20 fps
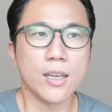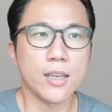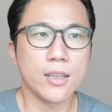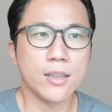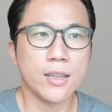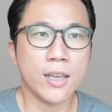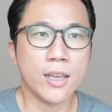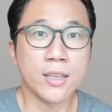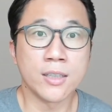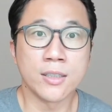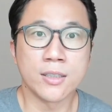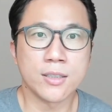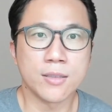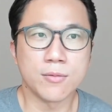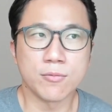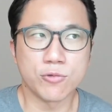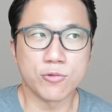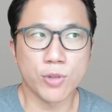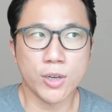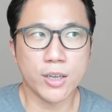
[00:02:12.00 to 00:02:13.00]
they can
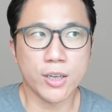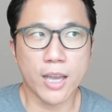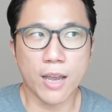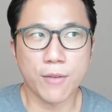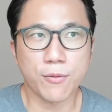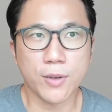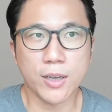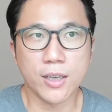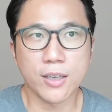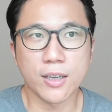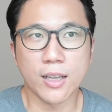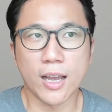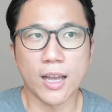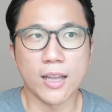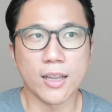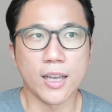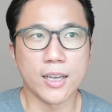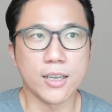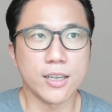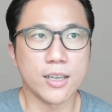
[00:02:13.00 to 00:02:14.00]
drink caffeine
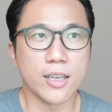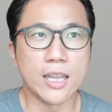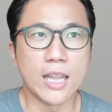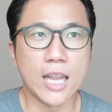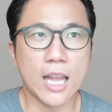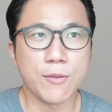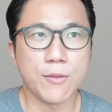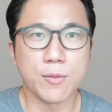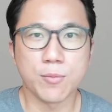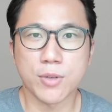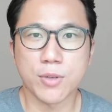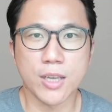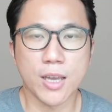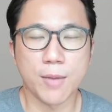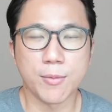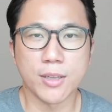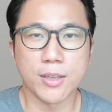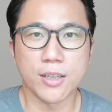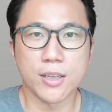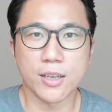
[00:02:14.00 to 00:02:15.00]
at like 11
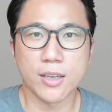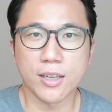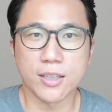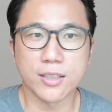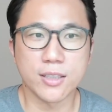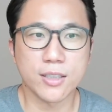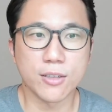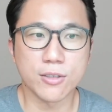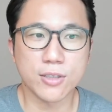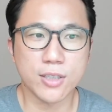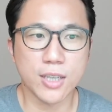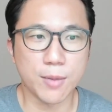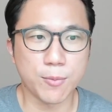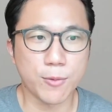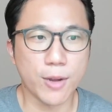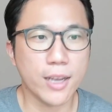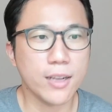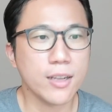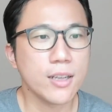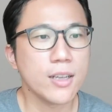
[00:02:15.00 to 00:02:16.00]
p.m. and they can still sleep,
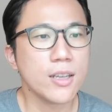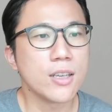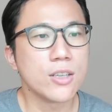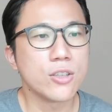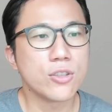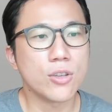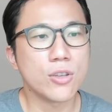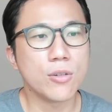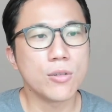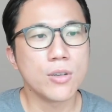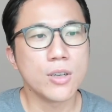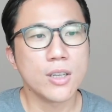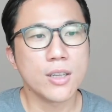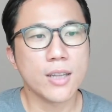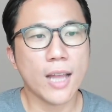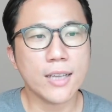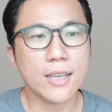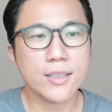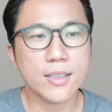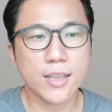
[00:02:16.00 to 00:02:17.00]
right? So
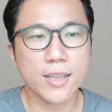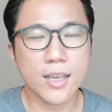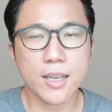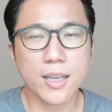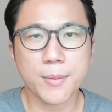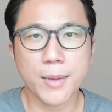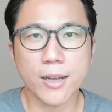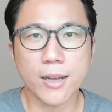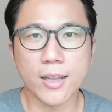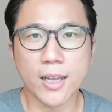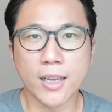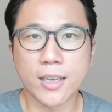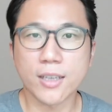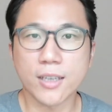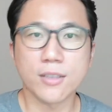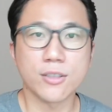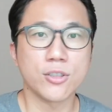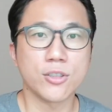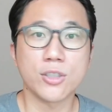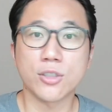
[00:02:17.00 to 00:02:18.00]
that's the thing about like
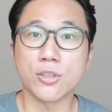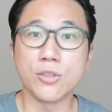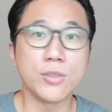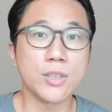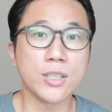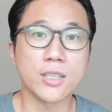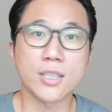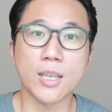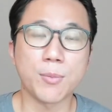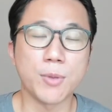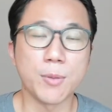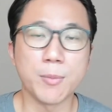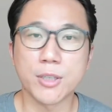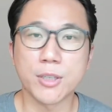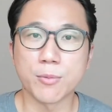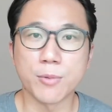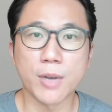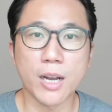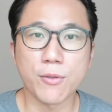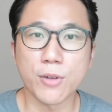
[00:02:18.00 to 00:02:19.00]
just using supplements
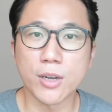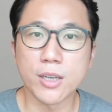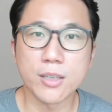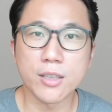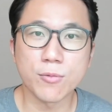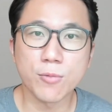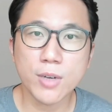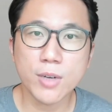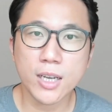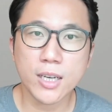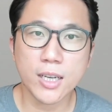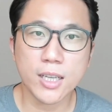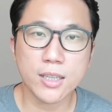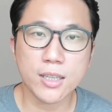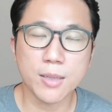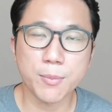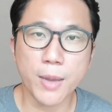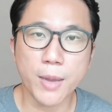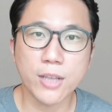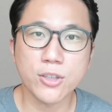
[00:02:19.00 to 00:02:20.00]
or whatever. It really
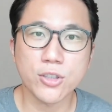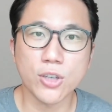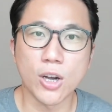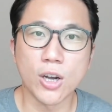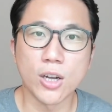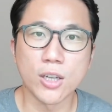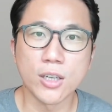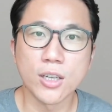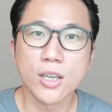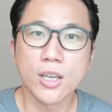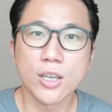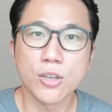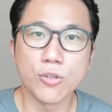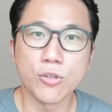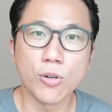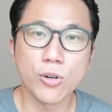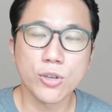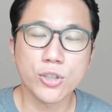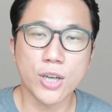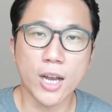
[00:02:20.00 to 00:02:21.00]
need, depends on
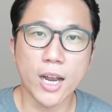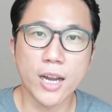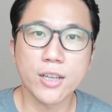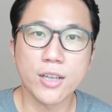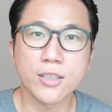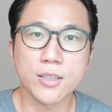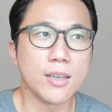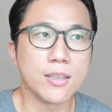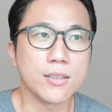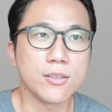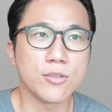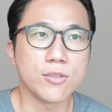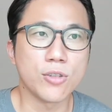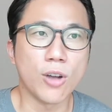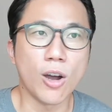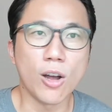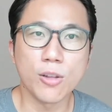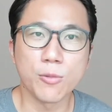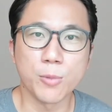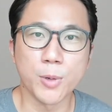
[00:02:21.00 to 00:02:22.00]
your child's
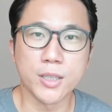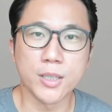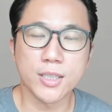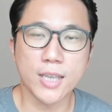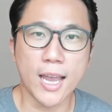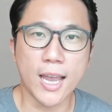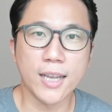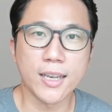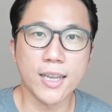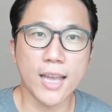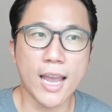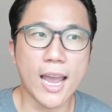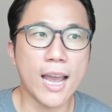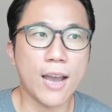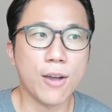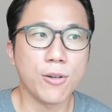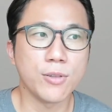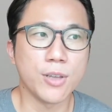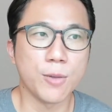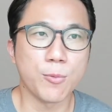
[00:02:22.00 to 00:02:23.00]
tolerance and
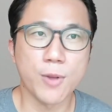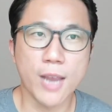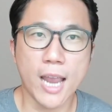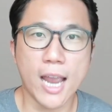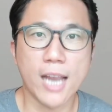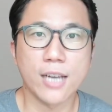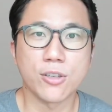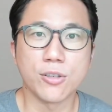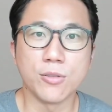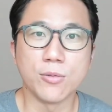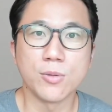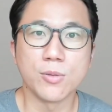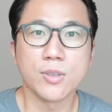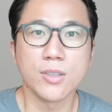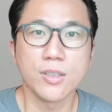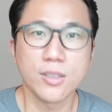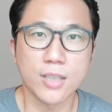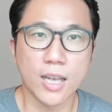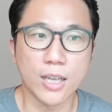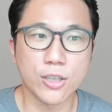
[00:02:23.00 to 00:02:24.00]
how they react to
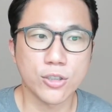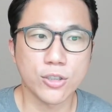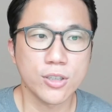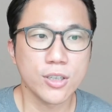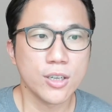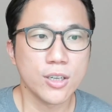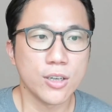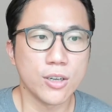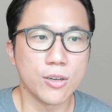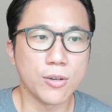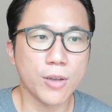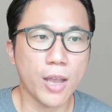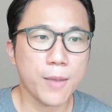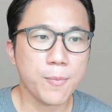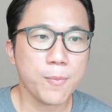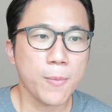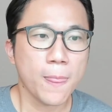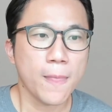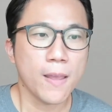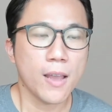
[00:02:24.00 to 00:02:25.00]
such,
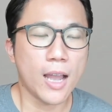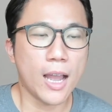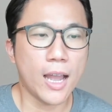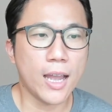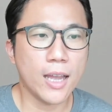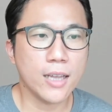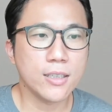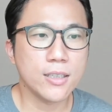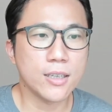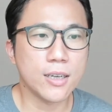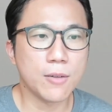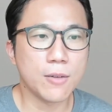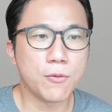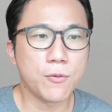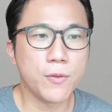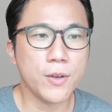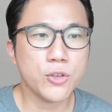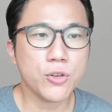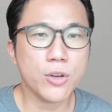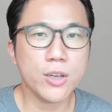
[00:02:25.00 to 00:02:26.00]
okay? And
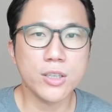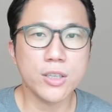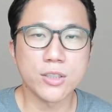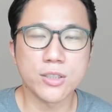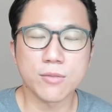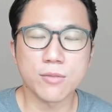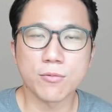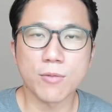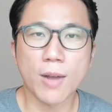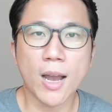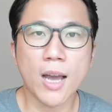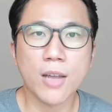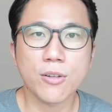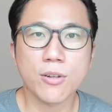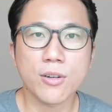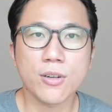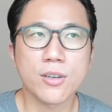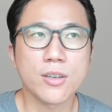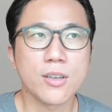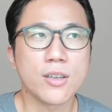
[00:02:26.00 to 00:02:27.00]
fish oil is
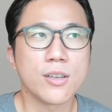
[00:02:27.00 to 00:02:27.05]
rather,